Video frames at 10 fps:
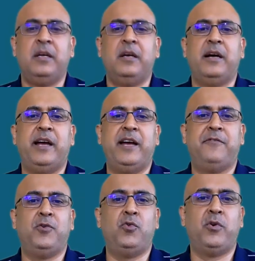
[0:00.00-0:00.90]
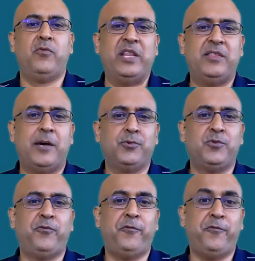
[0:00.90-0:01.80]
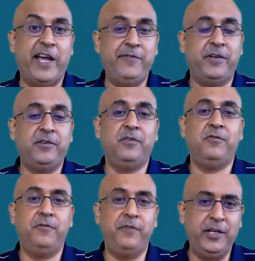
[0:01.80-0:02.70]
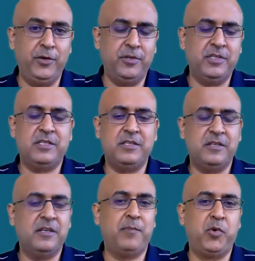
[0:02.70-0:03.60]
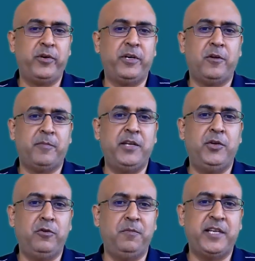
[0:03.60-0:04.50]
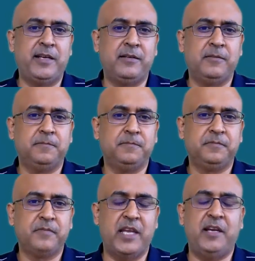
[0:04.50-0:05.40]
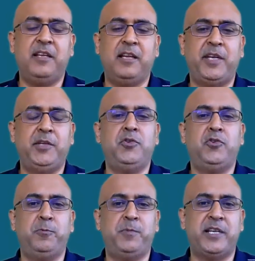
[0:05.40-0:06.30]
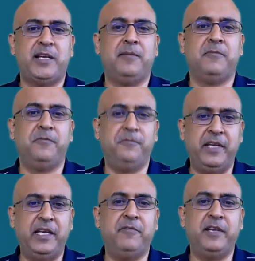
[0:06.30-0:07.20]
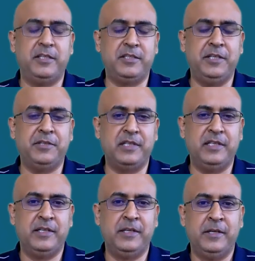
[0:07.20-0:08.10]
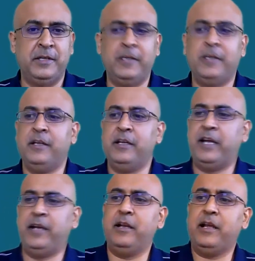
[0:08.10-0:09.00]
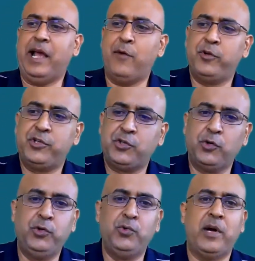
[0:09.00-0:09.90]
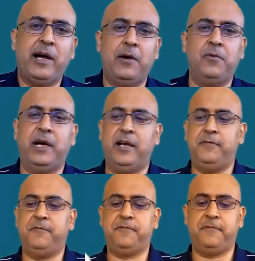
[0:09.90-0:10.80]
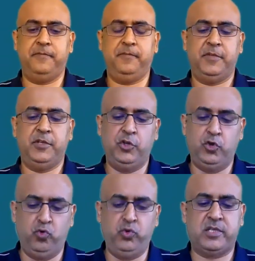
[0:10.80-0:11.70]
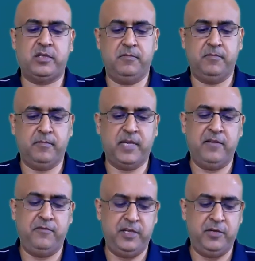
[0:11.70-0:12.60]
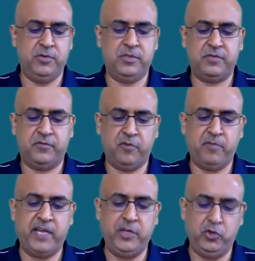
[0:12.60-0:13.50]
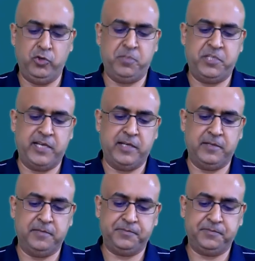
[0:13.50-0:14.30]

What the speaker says: I have over 1,500 videos uploaded on my YouTube channel, and I take my YouTube channel very, very seriously. And I want to show you how I've used my videos from my YouTube channel